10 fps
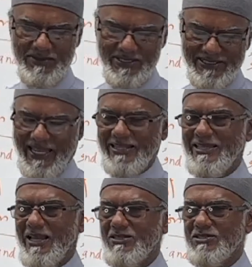
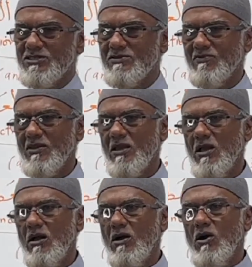sentence,
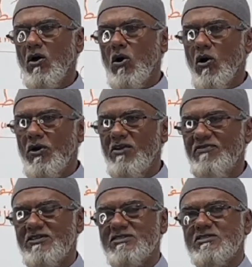or if
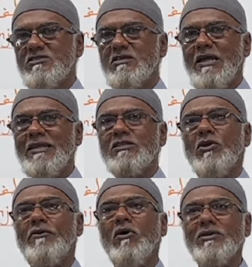it's an
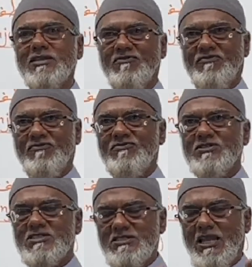interrogative
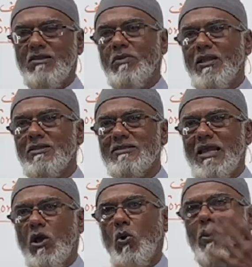statement,
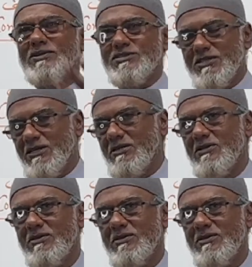like a question.